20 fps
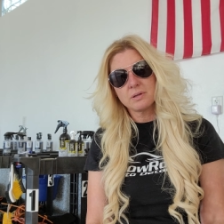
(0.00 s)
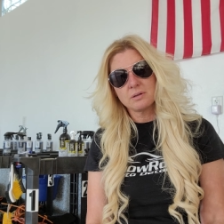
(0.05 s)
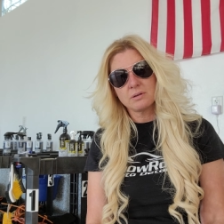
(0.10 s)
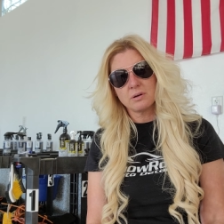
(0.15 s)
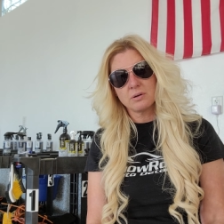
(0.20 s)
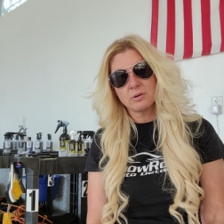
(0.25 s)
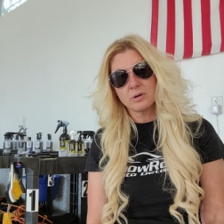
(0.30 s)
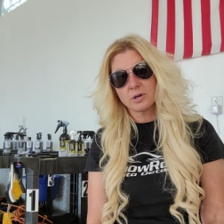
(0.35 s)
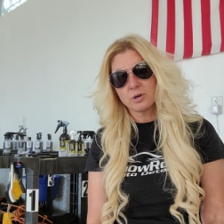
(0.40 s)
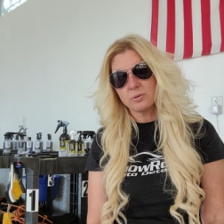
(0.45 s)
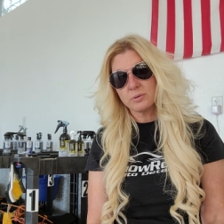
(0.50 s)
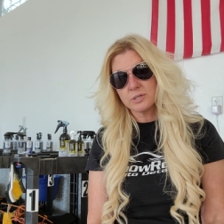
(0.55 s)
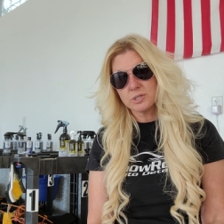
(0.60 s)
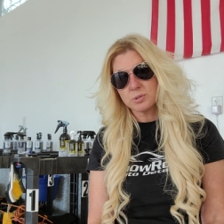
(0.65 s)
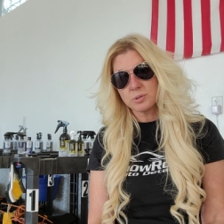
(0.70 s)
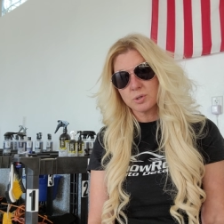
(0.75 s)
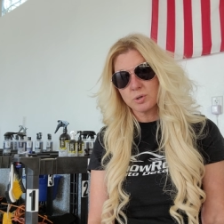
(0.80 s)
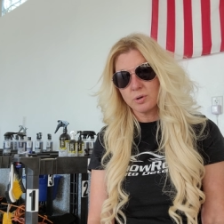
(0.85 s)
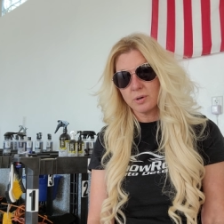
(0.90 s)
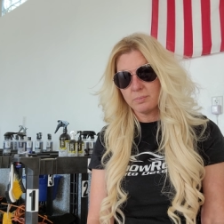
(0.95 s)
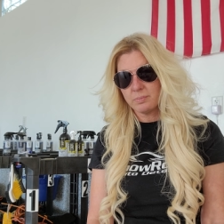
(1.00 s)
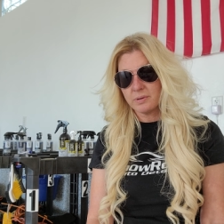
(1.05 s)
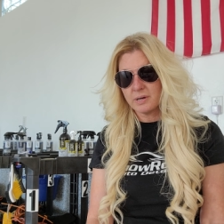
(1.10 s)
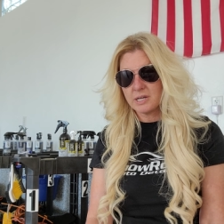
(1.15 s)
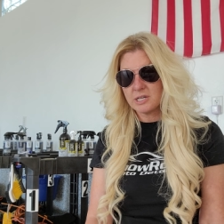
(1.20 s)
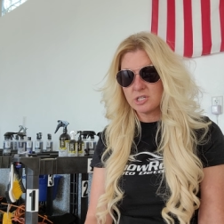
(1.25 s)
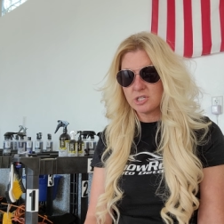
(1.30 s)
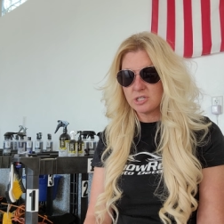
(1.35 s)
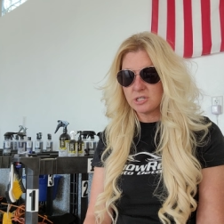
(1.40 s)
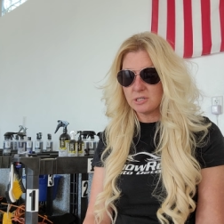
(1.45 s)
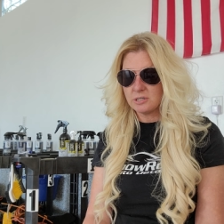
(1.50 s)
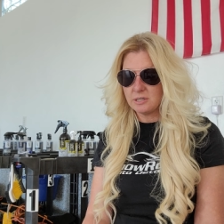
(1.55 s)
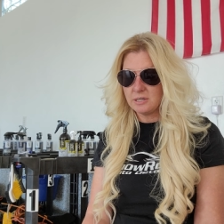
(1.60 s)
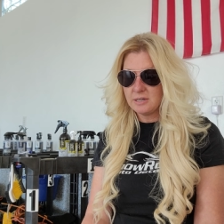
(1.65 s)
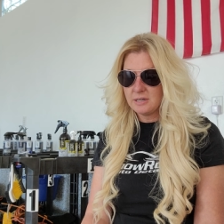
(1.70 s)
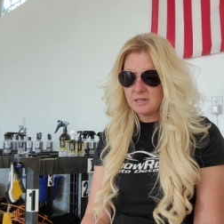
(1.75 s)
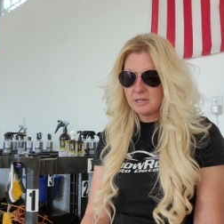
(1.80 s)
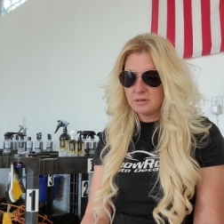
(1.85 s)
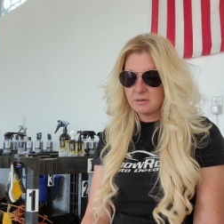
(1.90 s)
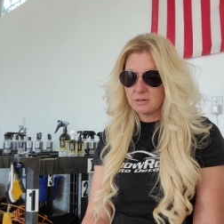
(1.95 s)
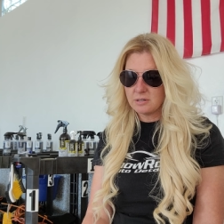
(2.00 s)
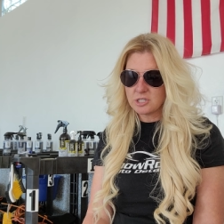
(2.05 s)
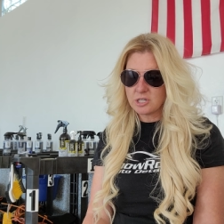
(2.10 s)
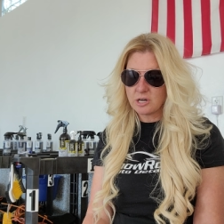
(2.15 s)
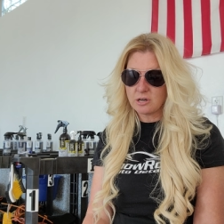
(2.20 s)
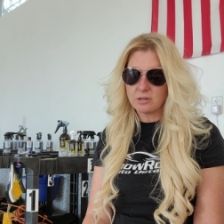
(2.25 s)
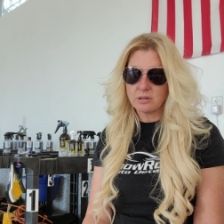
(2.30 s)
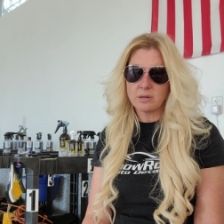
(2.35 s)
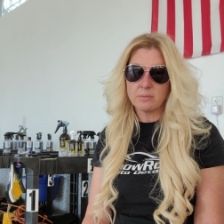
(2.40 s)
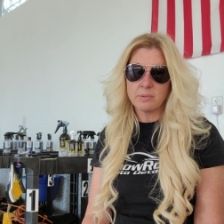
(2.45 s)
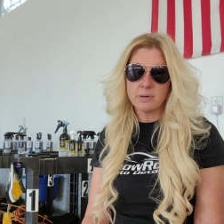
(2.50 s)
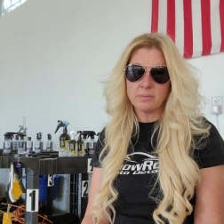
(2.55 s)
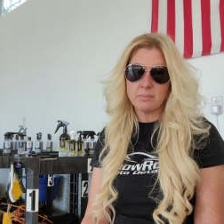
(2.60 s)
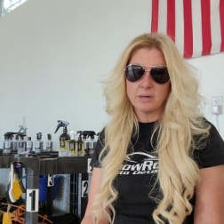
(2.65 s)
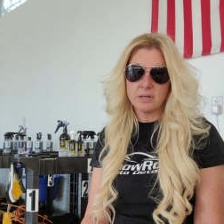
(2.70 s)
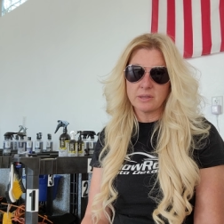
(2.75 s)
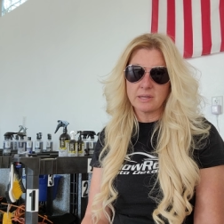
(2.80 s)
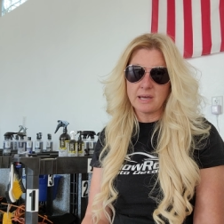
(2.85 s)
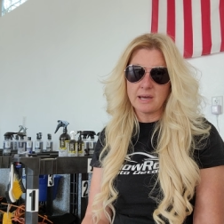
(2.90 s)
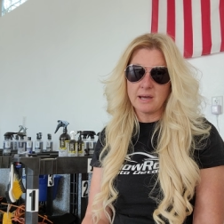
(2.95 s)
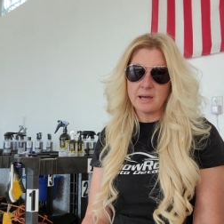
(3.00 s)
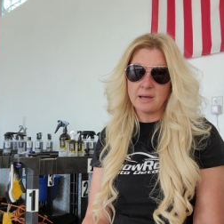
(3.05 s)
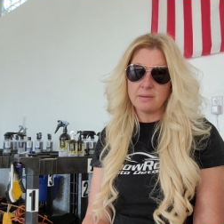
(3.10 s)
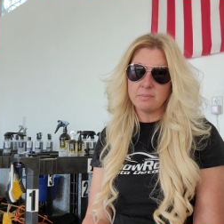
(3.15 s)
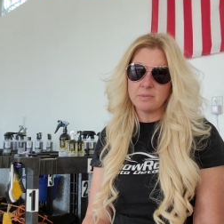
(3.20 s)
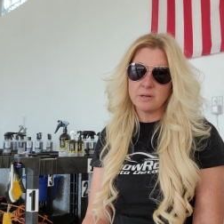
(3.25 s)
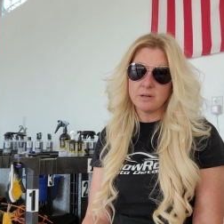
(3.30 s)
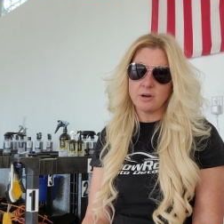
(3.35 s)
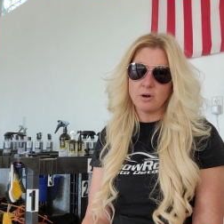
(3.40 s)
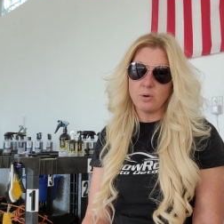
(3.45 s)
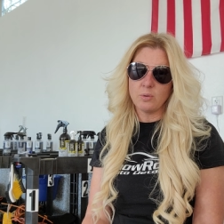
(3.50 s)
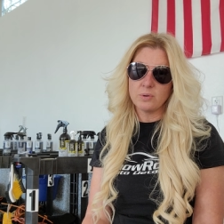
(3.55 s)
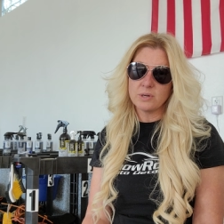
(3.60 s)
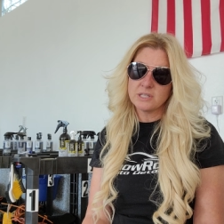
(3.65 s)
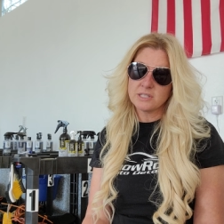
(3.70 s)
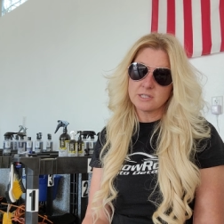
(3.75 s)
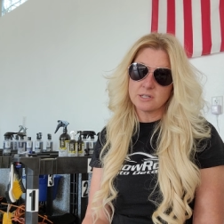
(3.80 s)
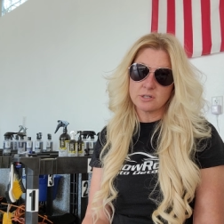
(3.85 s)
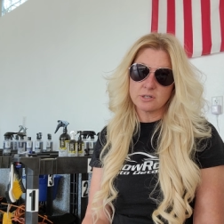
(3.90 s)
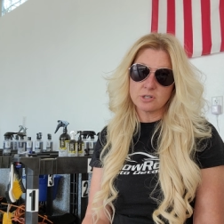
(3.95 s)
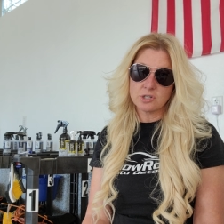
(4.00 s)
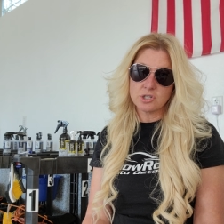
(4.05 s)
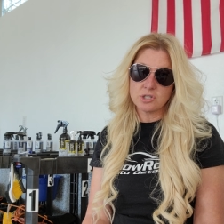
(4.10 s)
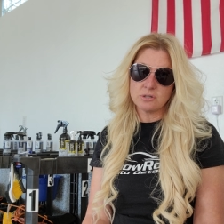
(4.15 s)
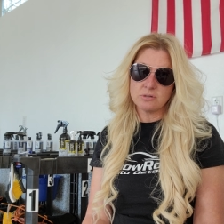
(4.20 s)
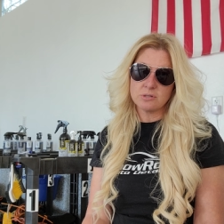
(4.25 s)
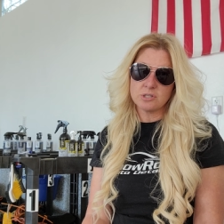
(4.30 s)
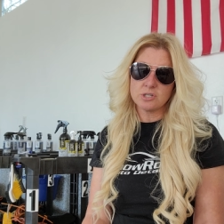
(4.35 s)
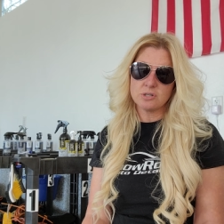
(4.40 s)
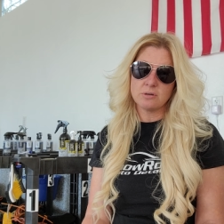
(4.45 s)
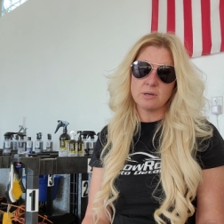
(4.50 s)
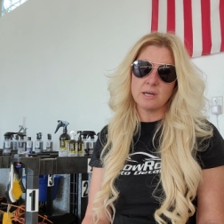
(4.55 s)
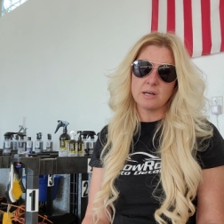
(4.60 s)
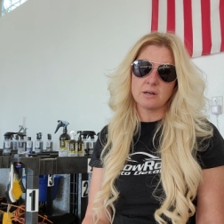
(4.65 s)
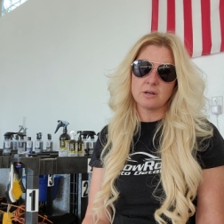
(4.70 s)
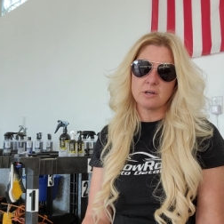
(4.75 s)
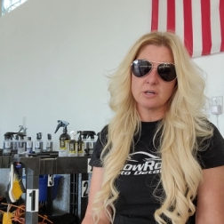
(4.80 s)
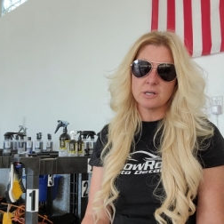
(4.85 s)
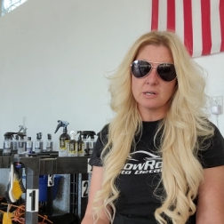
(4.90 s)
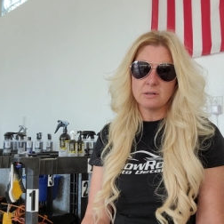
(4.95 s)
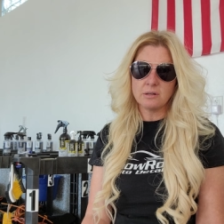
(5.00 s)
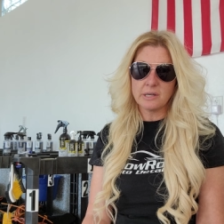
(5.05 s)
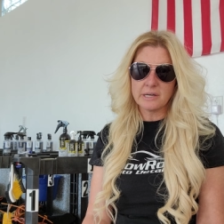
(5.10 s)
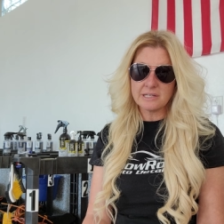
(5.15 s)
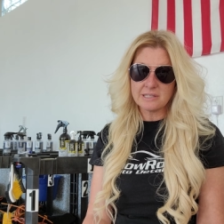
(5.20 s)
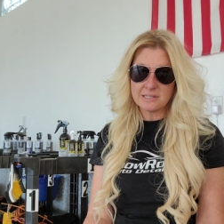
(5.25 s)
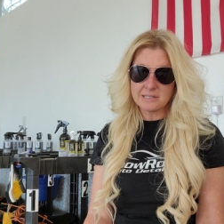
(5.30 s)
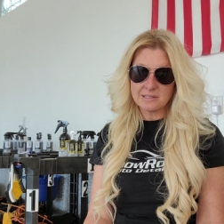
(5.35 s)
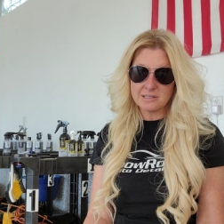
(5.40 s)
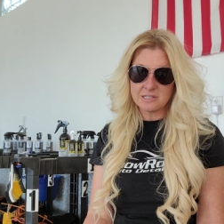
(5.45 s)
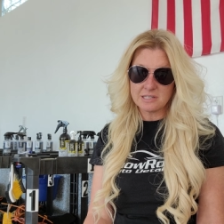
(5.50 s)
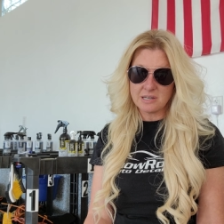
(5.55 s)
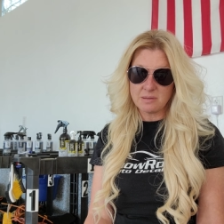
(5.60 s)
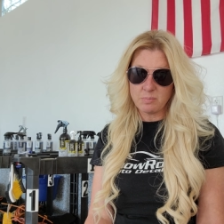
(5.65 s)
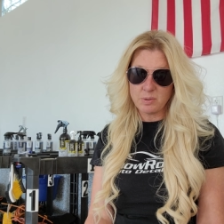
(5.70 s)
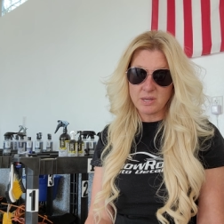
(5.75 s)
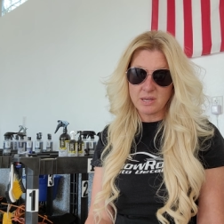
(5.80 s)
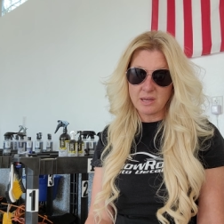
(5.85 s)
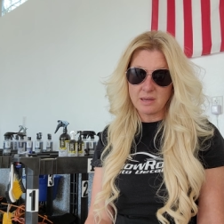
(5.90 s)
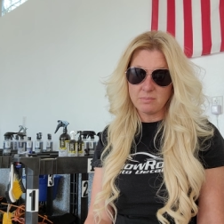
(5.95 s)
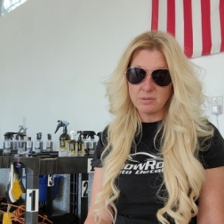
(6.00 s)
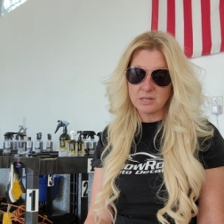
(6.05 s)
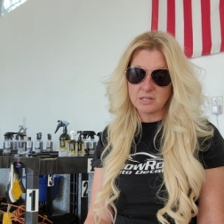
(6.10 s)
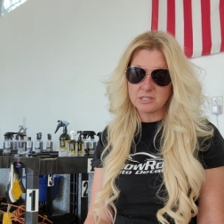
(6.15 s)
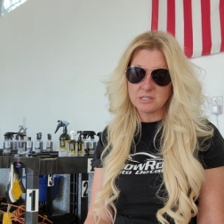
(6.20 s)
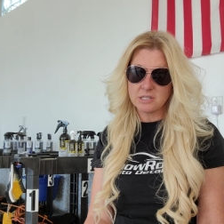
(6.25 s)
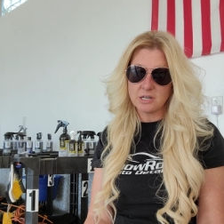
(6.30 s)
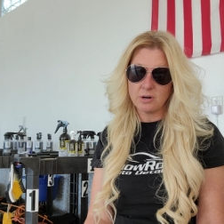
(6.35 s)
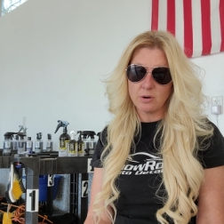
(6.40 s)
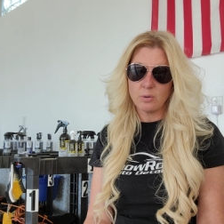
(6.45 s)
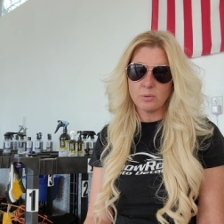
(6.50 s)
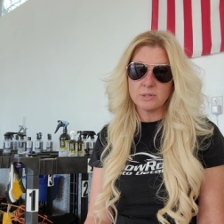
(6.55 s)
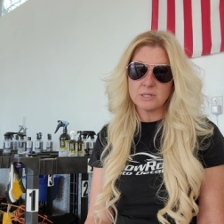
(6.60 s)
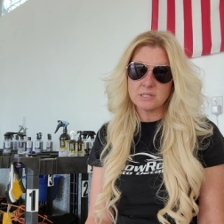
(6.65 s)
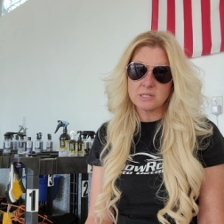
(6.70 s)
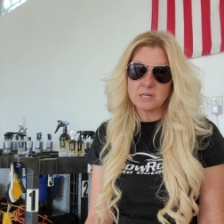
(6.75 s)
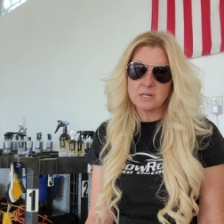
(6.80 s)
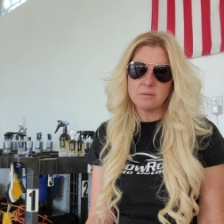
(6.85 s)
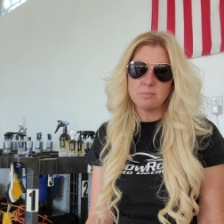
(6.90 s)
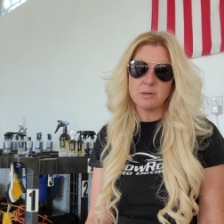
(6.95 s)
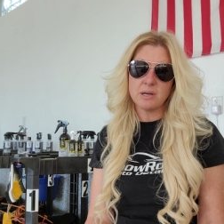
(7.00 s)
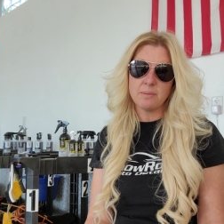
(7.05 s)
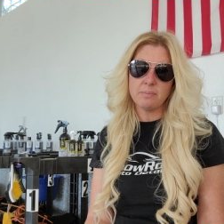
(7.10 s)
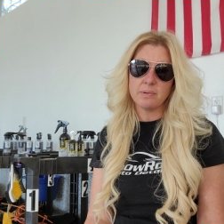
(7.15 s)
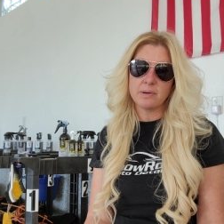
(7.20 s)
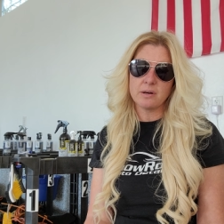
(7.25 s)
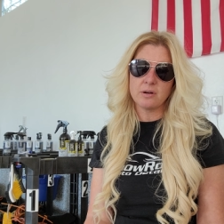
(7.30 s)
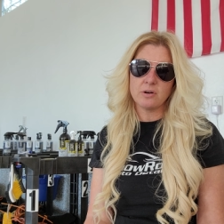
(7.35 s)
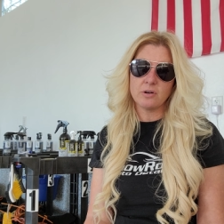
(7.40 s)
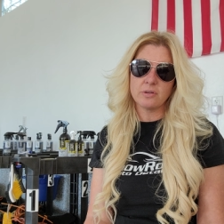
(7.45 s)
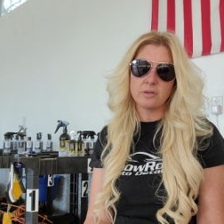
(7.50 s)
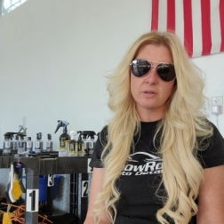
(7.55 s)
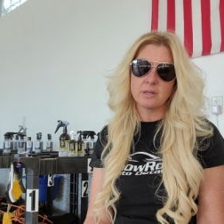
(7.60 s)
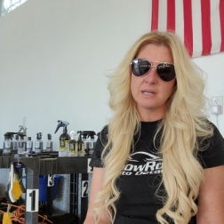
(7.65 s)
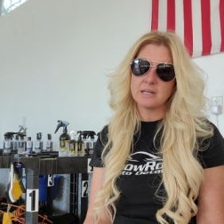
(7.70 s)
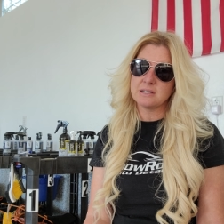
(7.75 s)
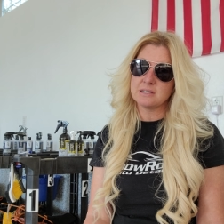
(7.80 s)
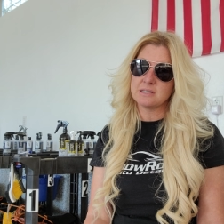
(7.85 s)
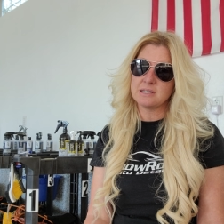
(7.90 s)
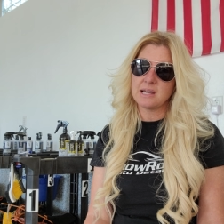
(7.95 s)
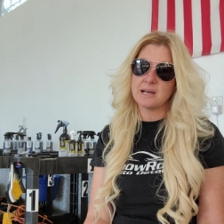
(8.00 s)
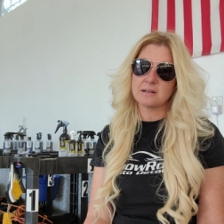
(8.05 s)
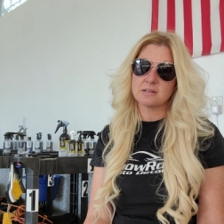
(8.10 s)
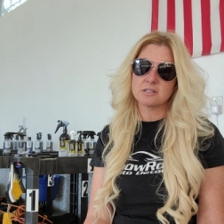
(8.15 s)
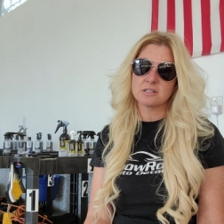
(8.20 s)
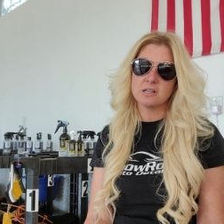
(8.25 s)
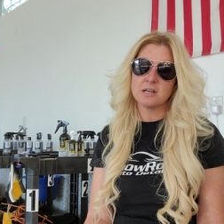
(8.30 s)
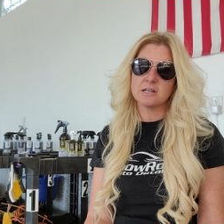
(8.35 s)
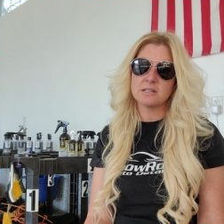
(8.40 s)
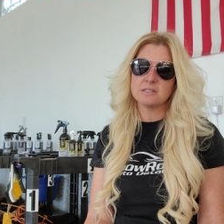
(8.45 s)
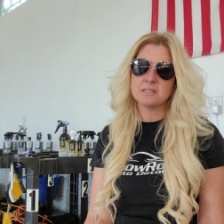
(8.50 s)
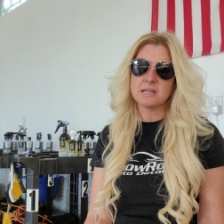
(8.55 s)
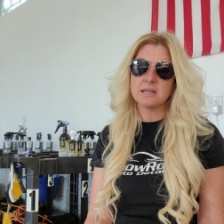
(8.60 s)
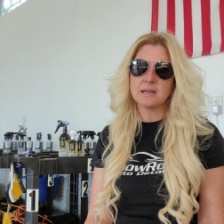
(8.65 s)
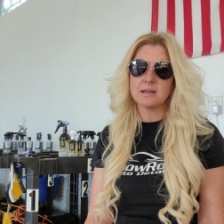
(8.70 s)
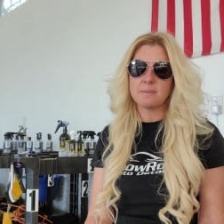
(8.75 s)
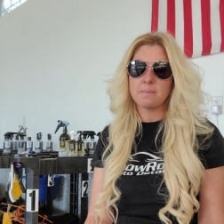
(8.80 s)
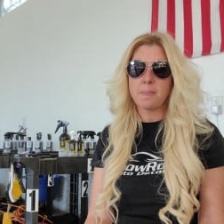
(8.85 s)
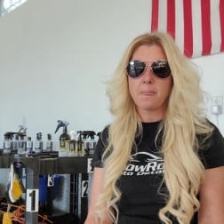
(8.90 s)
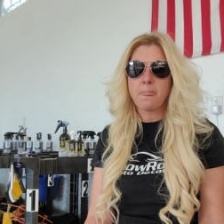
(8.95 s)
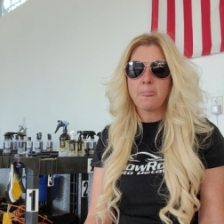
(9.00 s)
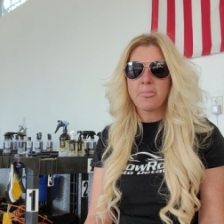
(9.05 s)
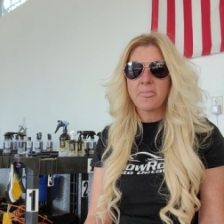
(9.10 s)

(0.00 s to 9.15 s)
uh, or going to a corporation. We're going to talk a little bit about that. I'm going to always urge you to get a good licensed CPA because they're always going to be up on all the latest tax laws and